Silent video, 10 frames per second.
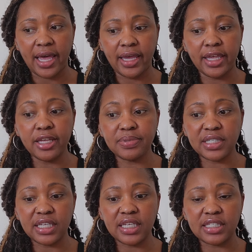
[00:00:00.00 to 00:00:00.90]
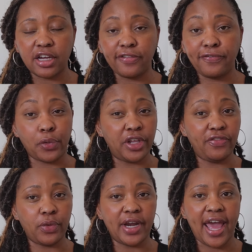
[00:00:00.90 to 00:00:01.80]
hips is a
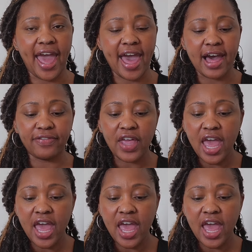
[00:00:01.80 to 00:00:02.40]
44.5,